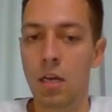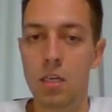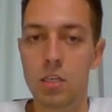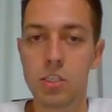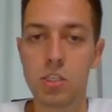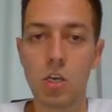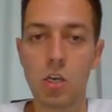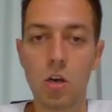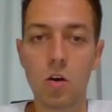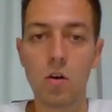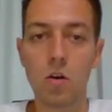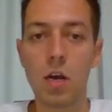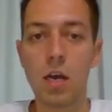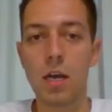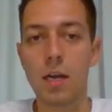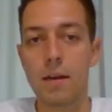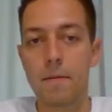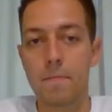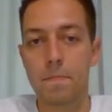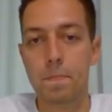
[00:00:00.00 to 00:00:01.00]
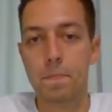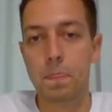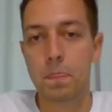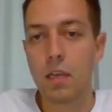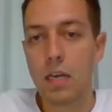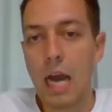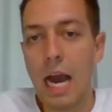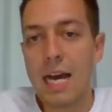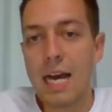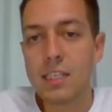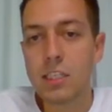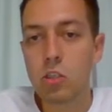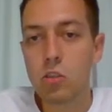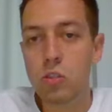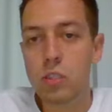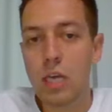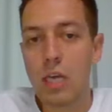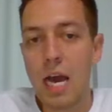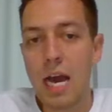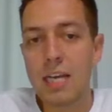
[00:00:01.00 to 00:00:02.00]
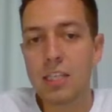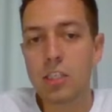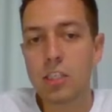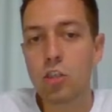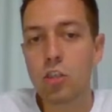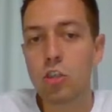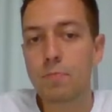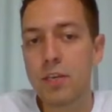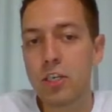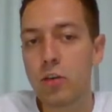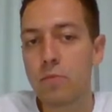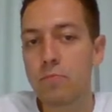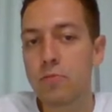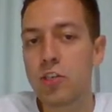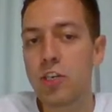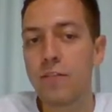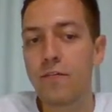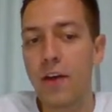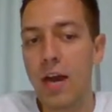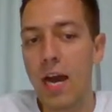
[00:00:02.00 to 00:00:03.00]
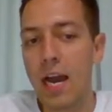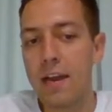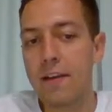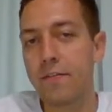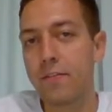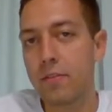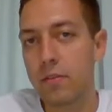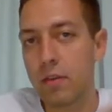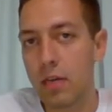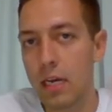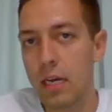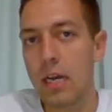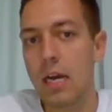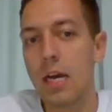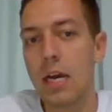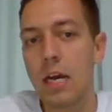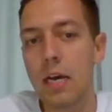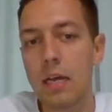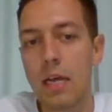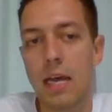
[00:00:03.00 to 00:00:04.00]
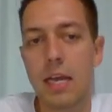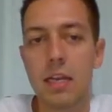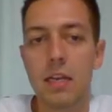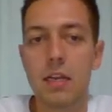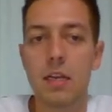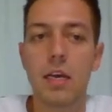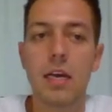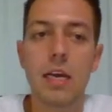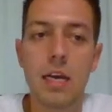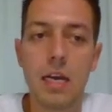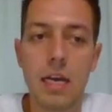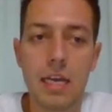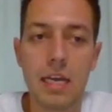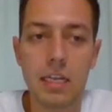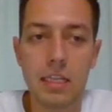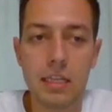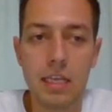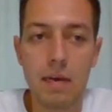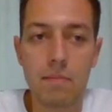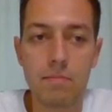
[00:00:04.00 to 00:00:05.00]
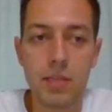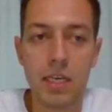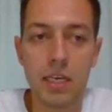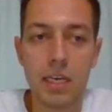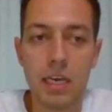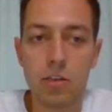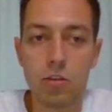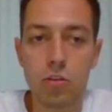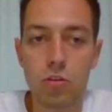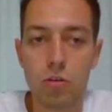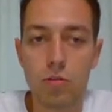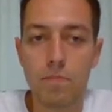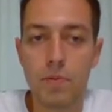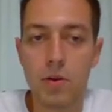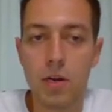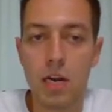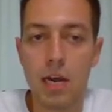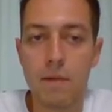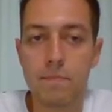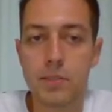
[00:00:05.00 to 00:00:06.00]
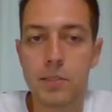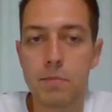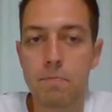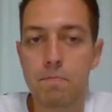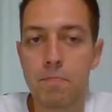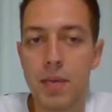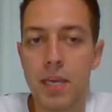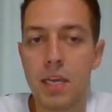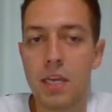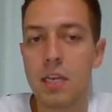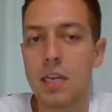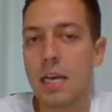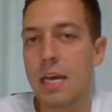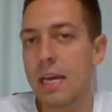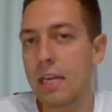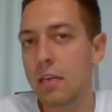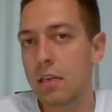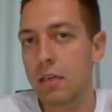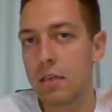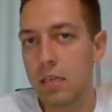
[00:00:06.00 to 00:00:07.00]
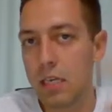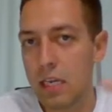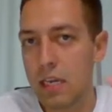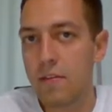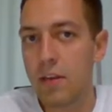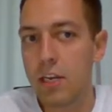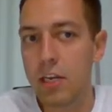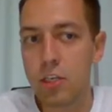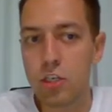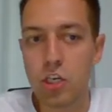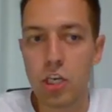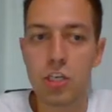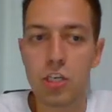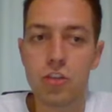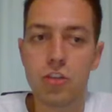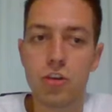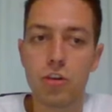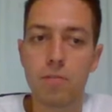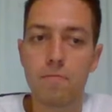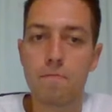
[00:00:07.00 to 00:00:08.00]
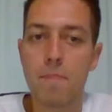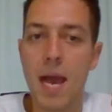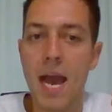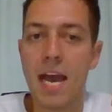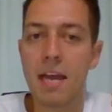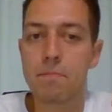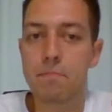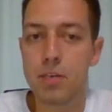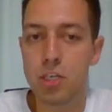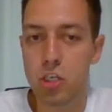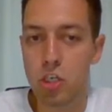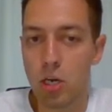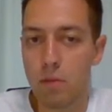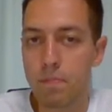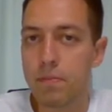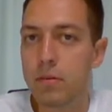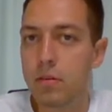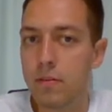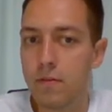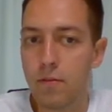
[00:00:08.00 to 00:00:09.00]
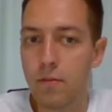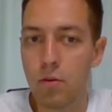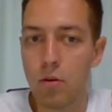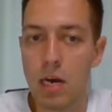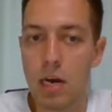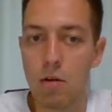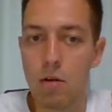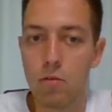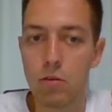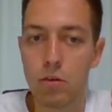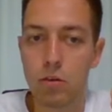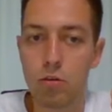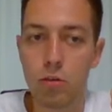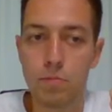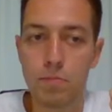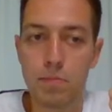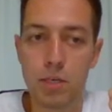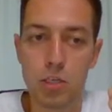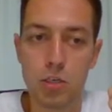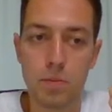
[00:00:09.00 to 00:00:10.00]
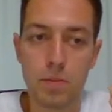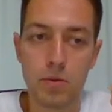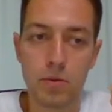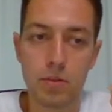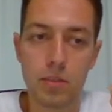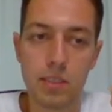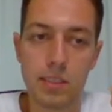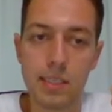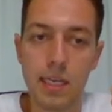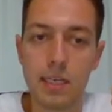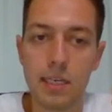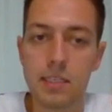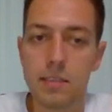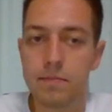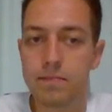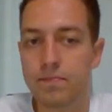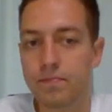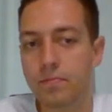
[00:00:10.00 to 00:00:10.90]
So, castles, castles, bishop g5, uh, and uh, an attempt again to perhaps pin and even exchange their bad bishop for our good bishop on d6.